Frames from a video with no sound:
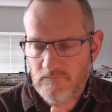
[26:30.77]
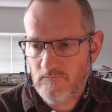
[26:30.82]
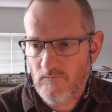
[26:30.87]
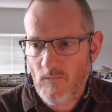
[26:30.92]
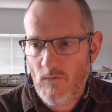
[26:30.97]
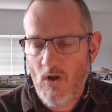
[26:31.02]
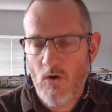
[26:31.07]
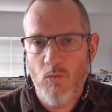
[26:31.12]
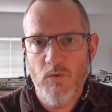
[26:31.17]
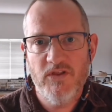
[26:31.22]

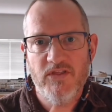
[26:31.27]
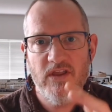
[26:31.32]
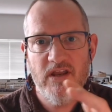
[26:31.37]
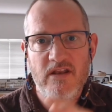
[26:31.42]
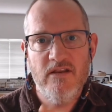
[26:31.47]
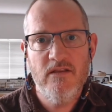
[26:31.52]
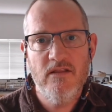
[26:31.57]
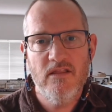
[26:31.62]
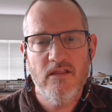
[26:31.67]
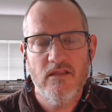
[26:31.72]

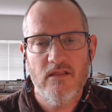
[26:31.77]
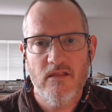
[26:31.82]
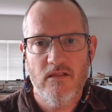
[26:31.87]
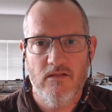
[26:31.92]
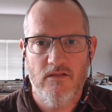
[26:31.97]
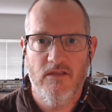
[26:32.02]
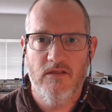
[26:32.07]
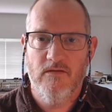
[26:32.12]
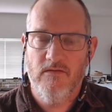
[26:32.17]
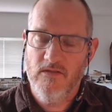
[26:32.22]

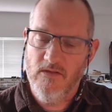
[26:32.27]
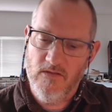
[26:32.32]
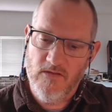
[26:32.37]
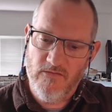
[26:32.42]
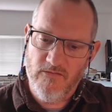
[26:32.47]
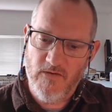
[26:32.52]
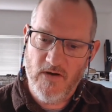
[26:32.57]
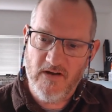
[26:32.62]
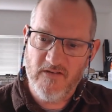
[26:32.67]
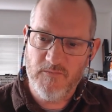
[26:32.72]
the
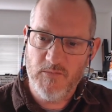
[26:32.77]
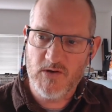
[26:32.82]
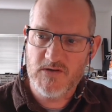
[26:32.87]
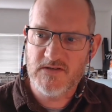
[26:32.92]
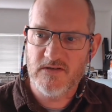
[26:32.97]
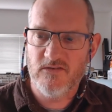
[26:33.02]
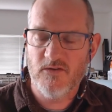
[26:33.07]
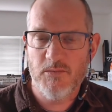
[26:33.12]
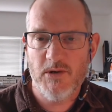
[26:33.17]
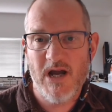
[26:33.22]
5 books
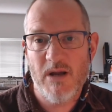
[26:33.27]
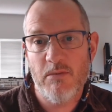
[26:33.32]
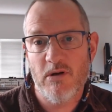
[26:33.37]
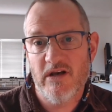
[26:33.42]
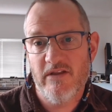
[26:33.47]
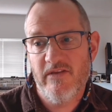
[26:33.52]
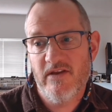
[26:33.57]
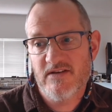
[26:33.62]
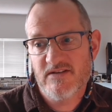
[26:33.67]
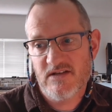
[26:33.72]
of the Bible,
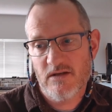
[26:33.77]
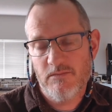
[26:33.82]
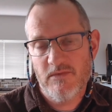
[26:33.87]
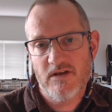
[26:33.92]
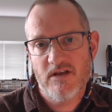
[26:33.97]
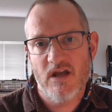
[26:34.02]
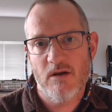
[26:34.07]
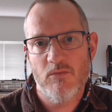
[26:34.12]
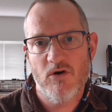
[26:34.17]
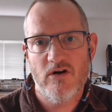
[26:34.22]
and then some that
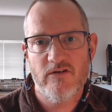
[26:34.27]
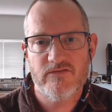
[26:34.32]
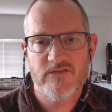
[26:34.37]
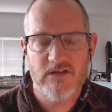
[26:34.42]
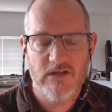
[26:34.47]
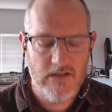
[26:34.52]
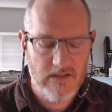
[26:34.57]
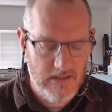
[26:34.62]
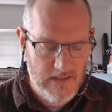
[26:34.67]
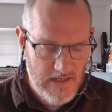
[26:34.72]
come
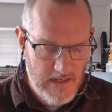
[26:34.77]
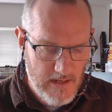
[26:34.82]
after,